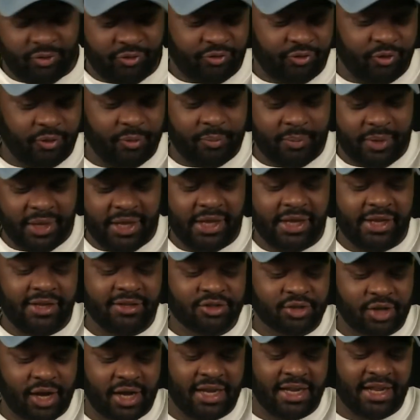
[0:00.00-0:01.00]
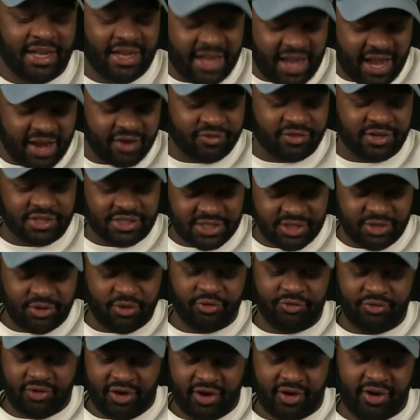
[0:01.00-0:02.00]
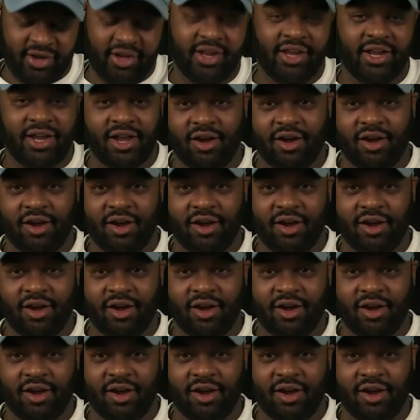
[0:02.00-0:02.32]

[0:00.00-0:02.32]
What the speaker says: for me, trying to get every single variant